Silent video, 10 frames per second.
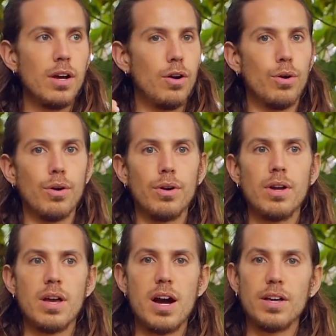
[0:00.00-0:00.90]
or
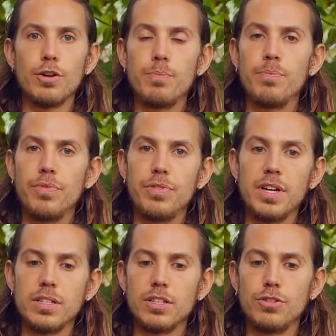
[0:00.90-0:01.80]
other
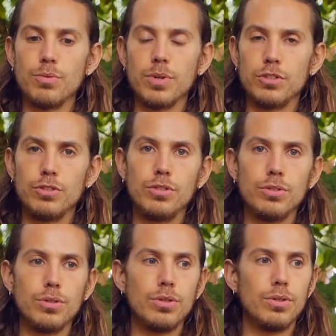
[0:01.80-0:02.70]
things that you want to
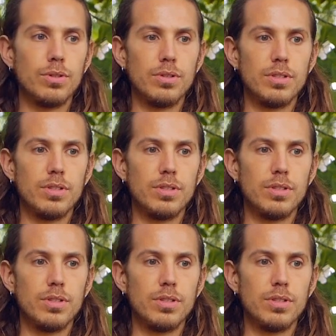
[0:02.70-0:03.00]
do,